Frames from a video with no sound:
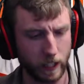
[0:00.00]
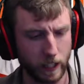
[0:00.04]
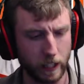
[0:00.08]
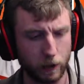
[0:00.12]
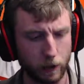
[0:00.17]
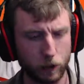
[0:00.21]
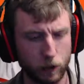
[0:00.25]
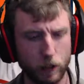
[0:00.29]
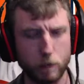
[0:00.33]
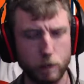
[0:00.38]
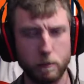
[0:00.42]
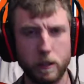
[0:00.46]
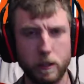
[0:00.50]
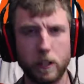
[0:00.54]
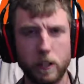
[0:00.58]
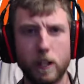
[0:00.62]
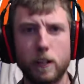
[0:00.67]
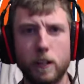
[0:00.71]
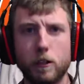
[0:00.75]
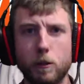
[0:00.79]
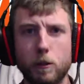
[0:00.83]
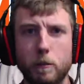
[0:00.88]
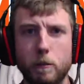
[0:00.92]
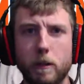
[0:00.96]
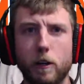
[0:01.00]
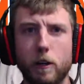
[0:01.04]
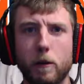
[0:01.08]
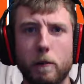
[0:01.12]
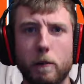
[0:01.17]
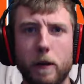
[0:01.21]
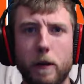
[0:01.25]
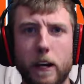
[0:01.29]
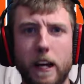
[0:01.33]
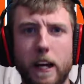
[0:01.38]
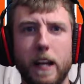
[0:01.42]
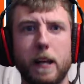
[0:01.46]
Trust me, not too bitter
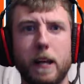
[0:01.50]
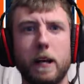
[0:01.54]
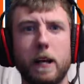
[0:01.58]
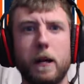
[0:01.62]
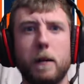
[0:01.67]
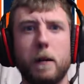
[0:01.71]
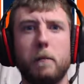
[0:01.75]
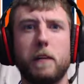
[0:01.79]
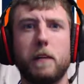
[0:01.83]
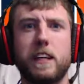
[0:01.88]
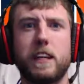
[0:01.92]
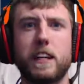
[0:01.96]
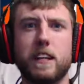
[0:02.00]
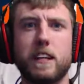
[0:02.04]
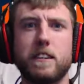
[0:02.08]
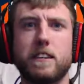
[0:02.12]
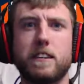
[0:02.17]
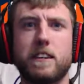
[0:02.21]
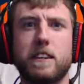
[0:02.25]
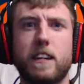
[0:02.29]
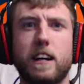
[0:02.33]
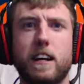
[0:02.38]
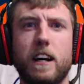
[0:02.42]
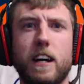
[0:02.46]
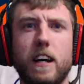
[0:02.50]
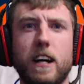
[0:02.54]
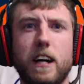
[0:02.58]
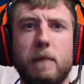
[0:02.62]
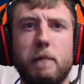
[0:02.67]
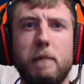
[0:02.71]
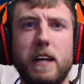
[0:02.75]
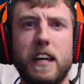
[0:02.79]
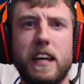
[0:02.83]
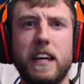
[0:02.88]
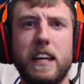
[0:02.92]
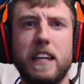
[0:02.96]
about it, because time
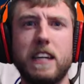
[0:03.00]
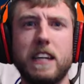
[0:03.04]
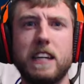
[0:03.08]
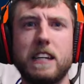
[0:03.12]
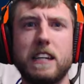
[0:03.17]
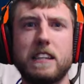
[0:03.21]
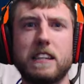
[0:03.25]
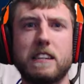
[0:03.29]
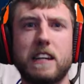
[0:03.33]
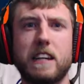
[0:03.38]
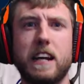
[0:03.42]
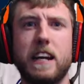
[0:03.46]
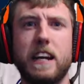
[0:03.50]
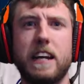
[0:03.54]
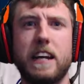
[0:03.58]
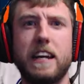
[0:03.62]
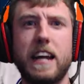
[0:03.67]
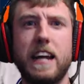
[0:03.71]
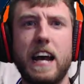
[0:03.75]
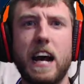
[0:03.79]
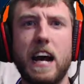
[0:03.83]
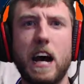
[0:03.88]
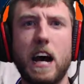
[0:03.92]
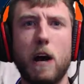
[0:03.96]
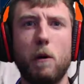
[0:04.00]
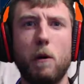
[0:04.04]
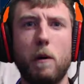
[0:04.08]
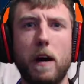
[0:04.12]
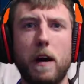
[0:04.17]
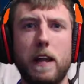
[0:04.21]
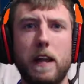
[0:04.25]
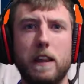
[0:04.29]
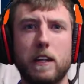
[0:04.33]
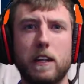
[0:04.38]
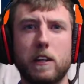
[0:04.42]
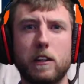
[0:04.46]
is now
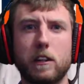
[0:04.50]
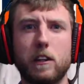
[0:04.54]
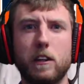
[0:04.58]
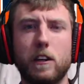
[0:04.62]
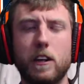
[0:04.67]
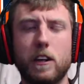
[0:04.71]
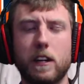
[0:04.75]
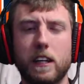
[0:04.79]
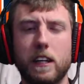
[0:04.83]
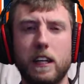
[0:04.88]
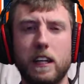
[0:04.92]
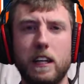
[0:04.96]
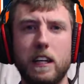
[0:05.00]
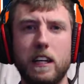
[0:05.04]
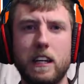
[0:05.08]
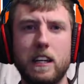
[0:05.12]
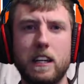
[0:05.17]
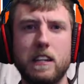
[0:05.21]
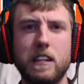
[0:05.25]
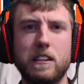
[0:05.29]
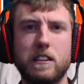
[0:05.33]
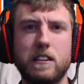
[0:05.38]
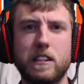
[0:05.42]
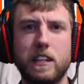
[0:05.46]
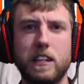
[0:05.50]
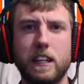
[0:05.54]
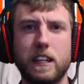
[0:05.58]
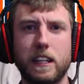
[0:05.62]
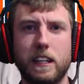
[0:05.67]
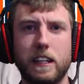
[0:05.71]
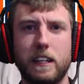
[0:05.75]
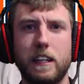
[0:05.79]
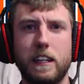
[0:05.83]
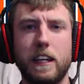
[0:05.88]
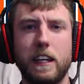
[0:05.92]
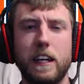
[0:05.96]
and the clock is
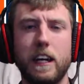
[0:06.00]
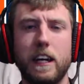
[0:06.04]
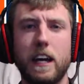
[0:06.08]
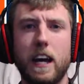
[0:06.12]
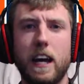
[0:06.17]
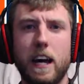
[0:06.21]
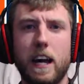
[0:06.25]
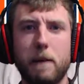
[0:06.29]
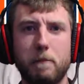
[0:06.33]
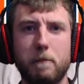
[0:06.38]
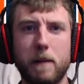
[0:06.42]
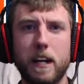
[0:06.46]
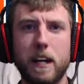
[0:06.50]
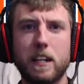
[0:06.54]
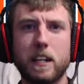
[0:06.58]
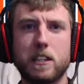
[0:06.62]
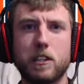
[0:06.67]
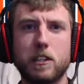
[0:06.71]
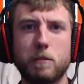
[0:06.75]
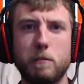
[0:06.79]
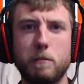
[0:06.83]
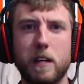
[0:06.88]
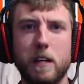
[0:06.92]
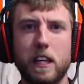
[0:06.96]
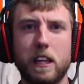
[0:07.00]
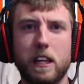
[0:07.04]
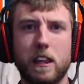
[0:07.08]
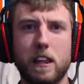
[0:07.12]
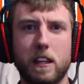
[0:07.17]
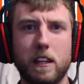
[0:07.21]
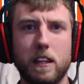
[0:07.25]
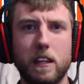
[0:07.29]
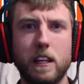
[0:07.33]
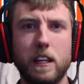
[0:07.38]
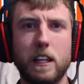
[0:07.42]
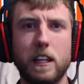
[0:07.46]
ticking. And Mike Smith,
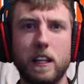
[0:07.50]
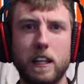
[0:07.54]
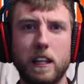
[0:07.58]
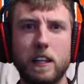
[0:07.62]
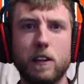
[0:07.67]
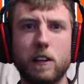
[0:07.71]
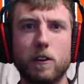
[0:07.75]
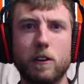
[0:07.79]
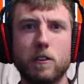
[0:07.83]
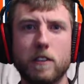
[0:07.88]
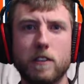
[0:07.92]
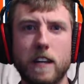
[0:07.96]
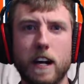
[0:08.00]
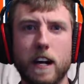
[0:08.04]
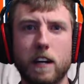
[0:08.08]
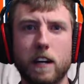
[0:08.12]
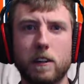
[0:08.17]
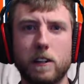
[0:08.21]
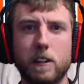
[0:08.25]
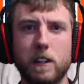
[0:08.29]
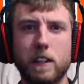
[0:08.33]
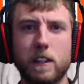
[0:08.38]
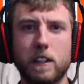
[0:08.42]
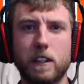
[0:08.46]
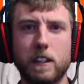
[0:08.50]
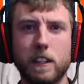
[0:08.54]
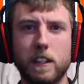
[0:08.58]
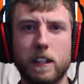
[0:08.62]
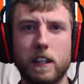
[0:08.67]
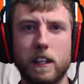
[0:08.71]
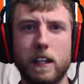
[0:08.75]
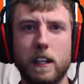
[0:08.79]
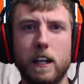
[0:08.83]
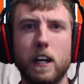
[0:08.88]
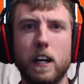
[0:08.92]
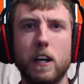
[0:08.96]
he hears that clock
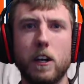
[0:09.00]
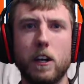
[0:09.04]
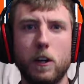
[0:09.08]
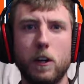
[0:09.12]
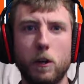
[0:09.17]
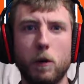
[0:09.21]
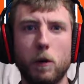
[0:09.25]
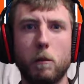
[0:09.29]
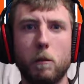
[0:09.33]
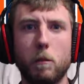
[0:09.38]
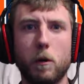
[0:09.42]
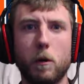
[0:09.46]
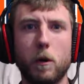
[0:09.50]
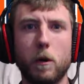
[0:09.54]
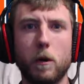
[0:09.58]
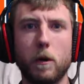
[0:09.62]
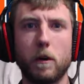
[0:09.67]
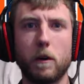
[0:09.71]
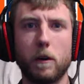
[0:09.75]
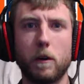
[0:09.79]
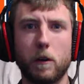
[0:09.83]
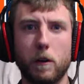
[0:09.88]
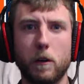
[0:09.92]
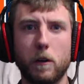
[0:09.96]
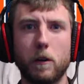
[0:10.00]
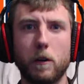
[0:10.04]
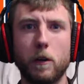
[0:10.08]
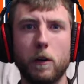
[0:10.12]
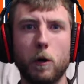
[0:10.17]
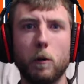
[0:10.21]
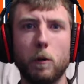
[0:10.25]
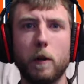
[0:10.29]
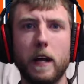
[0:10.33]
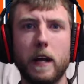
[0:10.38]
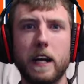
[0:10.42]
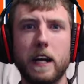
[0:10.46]
ticking no more or no
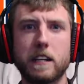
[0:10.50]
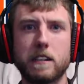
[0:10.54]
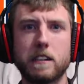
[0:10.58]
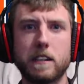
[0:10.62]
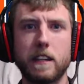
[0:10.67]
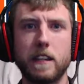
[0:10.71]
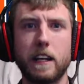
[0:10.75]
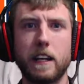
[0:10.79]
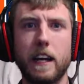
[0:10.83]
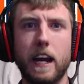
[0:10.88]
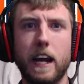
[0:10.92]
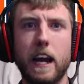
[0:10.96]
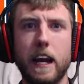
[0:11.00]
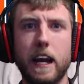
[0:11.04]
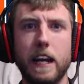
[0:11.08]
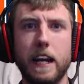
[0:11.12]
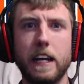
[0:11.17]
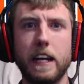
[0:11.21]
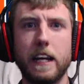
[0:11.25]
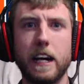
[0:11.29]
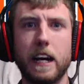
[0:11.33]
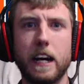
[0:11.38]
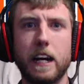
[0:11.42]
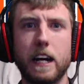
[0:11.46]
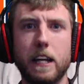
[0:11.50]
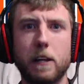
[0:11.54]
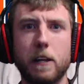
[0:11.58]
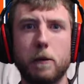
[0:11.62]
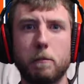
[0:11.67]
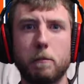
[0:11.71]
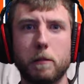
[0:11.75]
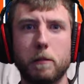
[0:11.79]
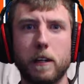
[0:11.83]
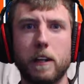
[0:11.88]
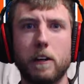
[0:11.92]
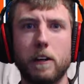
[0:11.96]
less than any other
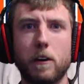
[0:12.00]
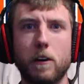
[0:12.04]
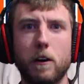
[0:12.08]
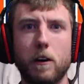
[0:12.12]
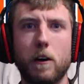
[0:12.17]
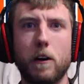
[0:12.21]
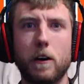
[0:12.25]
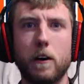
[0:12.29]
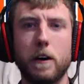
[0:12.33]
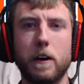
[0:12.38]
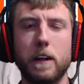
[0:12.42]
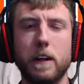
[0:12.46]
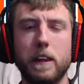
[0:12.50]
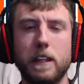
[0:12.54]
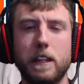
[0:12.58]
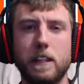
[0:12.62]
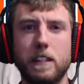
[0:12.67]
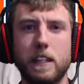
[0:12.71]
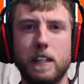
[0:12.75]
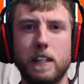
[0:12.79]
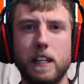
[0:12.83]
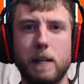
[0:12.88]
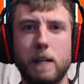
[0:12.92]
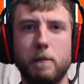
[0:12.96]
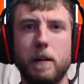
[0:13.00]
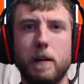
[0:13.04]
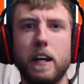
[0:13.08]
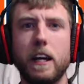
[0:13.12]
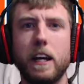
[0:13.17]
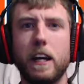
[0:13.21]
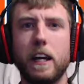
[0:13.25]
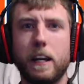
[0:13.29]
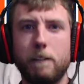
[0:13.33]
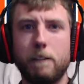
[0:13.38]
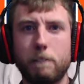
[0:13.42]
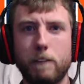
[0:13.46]
player on the team.
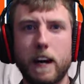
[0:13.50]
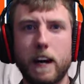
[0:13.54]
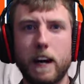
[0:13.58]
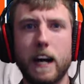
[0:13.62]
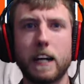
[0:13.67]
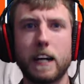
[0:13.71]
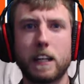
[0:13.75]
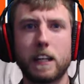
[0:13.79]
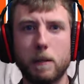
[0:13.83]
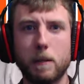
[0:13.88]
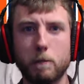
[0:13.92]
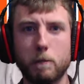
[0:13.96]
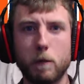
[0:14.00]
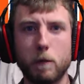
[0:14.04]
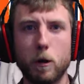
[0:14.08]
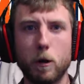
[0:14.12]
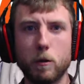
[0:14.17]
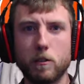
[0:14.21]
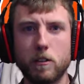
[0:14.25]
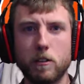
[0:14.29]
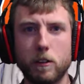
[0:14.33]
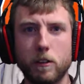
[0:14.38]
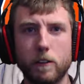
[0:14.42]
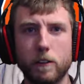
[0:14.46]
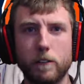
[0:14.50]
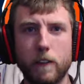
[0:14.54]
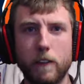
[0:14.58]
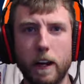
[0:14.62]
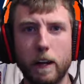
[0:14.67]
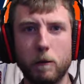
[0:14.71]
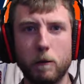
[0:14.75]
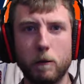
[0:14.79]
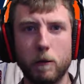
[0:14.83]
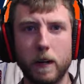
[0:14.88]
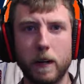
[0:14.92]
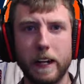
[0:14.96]
In fact, the most out of
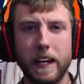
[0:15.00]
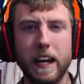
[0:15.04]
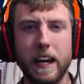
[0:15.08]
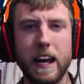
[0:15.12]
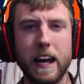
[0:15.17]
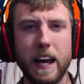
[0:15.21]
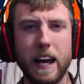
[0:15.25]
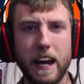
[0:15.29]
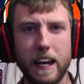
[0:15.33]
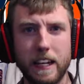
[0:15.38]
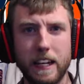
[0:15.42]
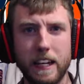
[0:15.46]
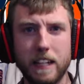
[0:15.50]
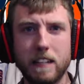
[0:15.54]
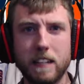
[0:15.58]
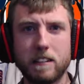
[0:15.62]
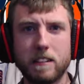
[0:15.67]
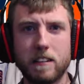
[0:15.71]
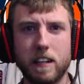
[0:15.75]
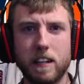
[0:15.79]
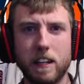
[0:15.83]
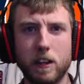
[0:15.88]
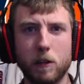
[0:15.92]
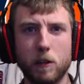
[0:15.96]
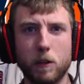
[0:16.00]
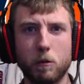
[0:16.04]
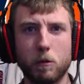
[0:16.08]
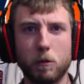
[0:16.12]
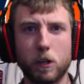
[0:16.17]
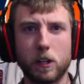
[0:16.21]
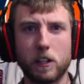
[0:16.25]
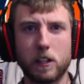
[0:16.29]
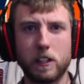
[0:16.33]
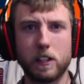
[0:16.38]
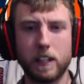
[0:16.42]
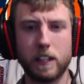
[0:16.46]
anyone, and he's getting the
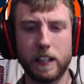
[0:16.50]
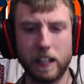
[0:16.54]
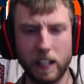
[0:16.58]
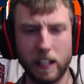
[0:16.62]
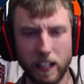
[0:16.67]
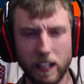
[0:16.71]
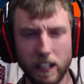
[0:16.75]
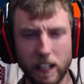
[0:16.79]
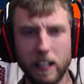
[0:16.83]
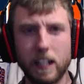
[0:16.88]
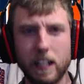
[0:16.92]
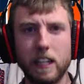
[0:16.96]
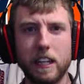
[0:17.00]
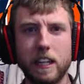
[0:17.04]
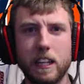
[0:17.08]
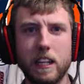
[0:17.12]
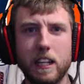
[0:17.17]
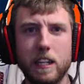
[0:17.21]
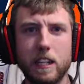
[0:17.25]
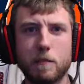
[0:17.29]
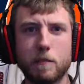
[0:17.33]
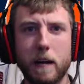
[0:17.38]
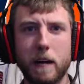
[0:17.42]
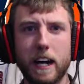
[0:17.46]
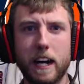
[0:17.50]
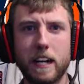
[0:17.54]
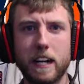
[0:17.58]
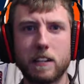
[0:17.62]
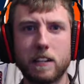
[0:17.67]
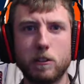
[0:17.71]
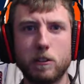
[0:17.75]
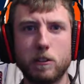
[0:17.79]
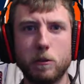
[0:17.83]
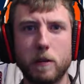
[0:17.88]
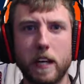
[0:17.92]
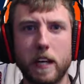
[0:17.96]
work done in these past
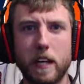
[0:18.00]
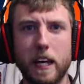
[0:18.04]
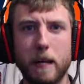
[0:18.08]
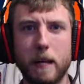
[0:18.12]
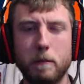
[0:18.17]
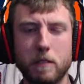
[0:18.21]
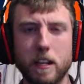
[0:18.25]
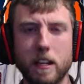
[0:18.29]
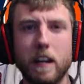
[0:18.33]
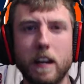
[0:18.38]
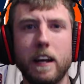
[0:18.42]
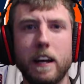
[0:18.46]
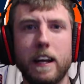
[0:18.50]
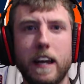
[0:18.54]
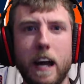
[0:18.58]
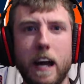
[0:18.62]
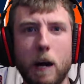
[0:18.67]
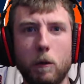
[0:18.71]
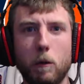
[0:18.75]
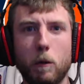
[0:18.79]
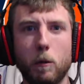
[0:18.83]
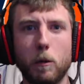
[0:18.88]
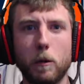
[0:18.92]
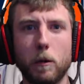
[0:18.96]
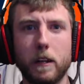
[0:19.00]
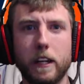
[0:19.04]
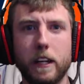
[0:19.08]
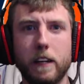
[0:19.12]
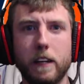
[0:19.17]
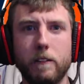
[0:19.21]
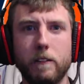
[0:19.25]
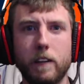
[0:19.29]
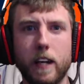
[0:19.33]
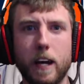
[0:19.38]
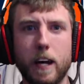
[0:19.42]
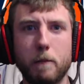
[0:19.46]
2 games. Now only
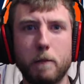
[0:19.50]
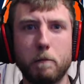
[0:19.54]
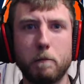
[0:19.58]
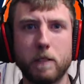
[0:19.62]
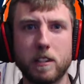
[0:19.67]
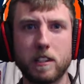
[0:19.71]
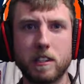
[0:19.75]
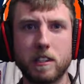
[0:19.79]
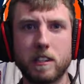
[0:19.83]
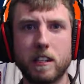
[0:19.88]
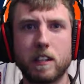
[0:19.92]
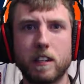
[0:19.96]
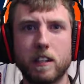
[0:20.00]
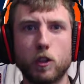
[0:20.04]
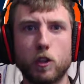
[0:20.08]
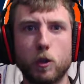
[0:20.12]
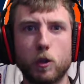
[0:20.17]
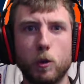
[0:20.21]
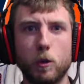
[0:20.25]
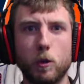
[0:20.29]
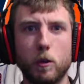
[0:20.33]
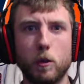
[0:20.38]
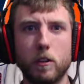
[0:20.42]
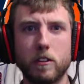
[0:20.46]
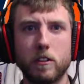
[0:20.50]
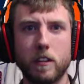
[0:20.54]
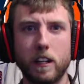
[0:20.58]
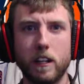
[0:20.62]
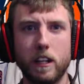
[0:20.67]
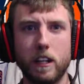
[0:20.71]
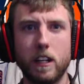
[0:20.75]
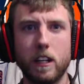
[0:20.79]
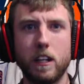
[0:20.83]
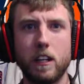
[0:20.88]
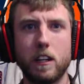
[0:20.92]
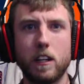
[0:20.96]
giving up 6 goals
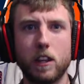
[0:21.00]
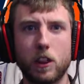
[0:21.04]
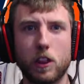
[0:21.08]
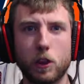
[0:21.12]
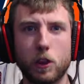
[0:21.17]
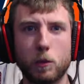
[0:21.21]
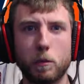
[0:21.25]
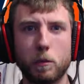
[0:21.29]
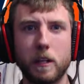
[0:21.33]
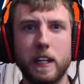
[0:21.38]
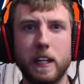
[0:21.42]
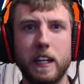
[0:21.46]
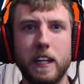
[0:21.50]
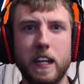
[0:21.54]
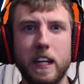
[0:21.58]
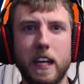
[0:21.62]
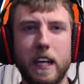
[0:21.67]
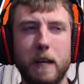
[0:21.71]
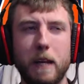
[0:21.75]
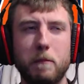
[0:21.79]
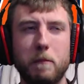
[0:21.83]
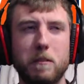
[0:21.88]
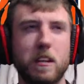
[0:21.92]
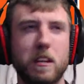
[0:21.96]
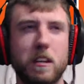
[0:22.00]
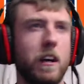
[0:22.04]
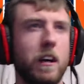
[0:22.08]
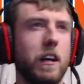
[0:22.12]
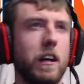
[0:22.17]
in 3 games.